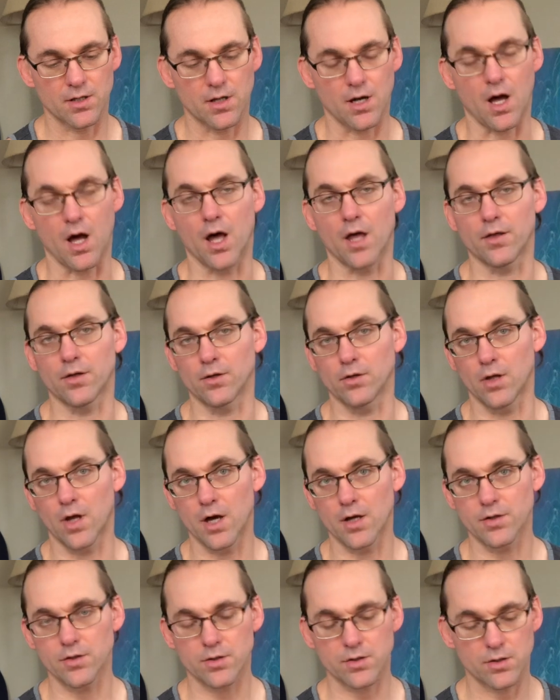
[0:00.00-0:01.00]
the
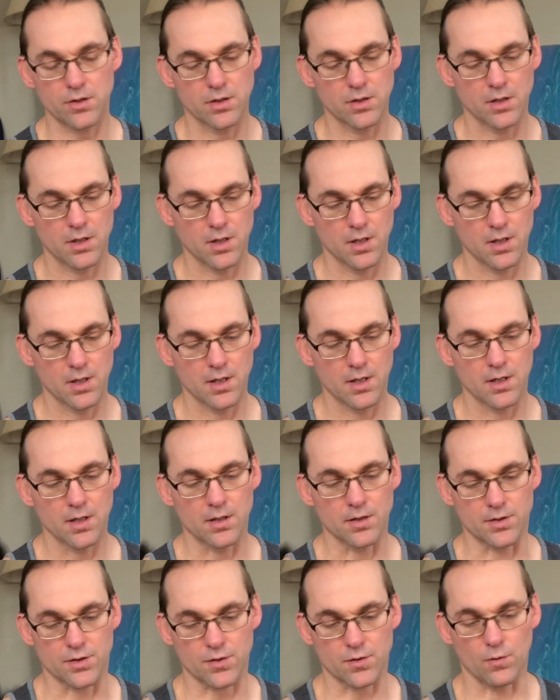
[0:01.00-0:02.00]
lunge,
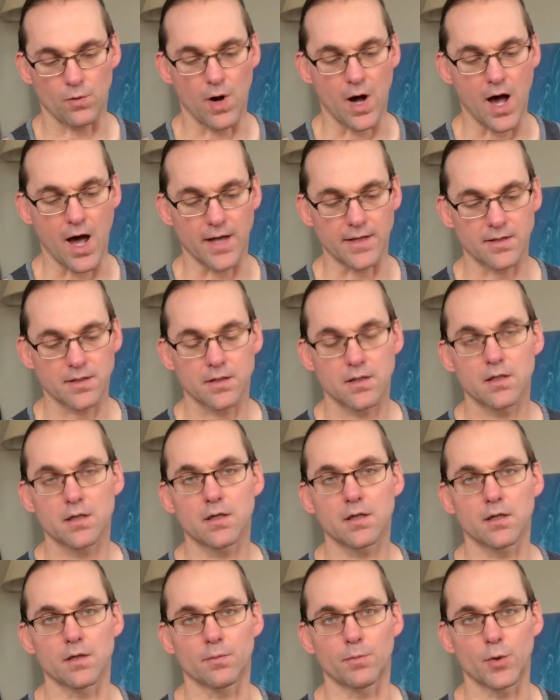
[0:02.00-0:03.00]
the squat,
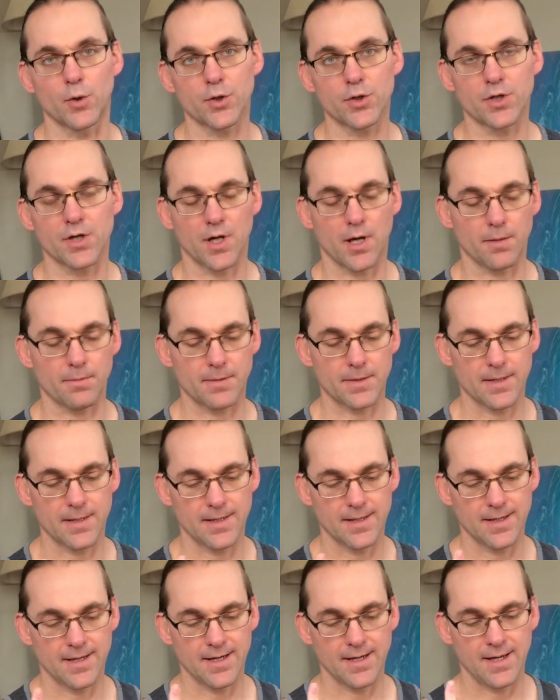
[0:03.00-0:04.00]
the push-up,
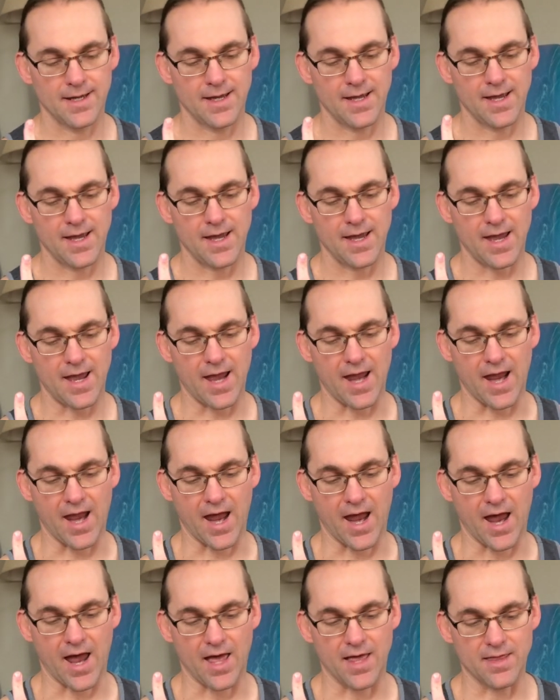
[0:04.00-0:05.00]

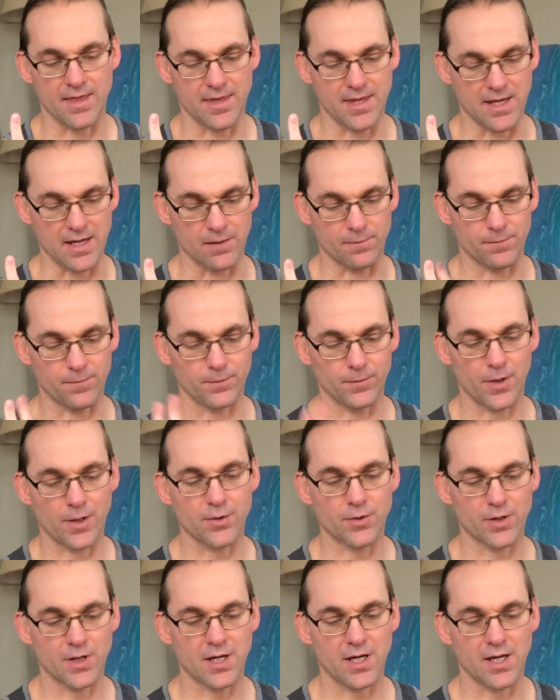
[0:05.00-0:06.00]
and the
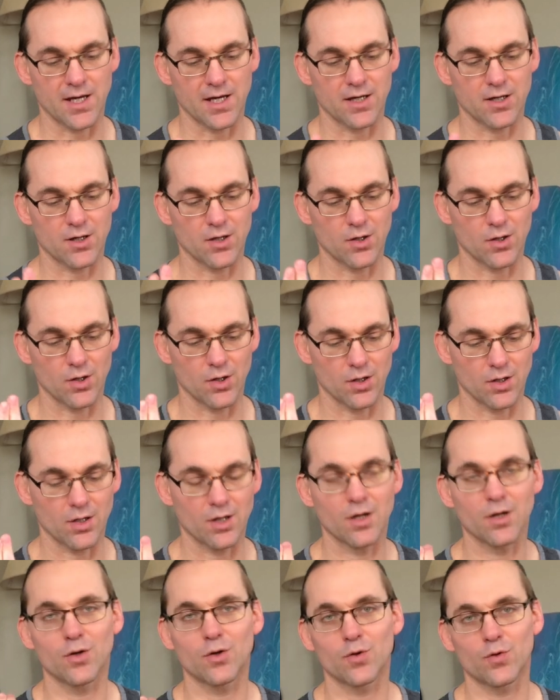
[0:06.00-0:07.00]
flutter kick
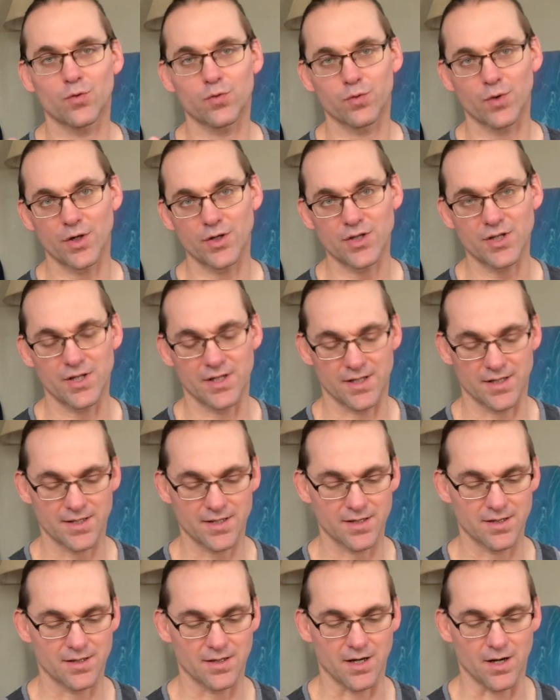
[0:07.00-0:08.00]

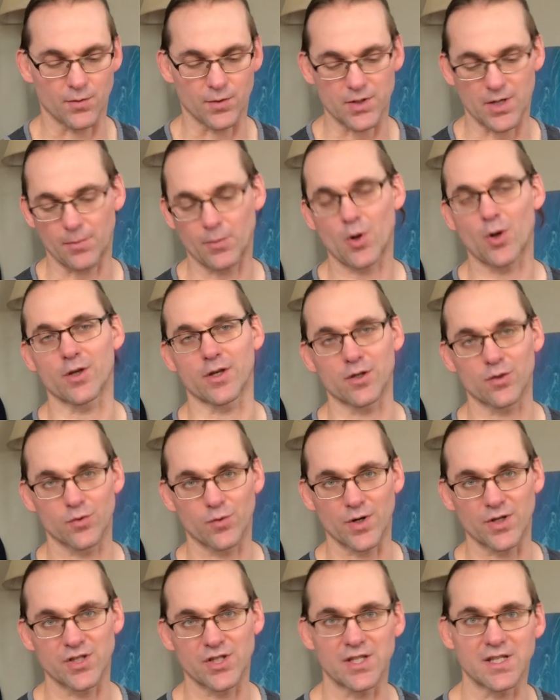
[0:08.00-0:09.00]
crunches, which I'm calling
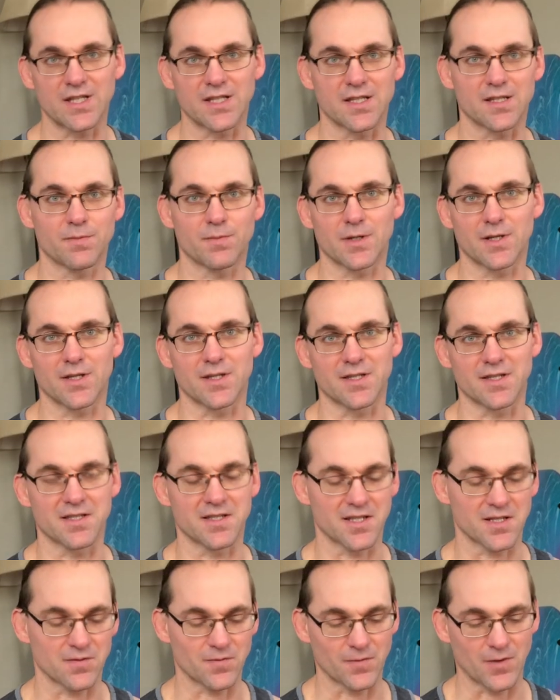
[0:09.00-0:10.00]
crunchies because it's
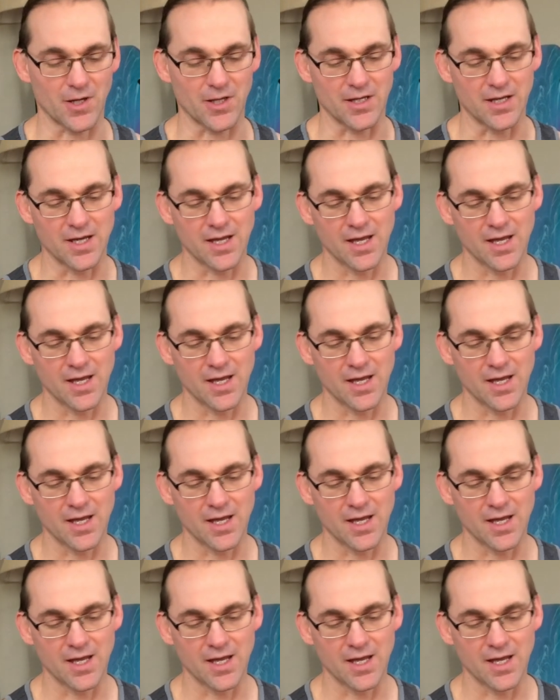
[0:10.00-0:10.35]
just fun,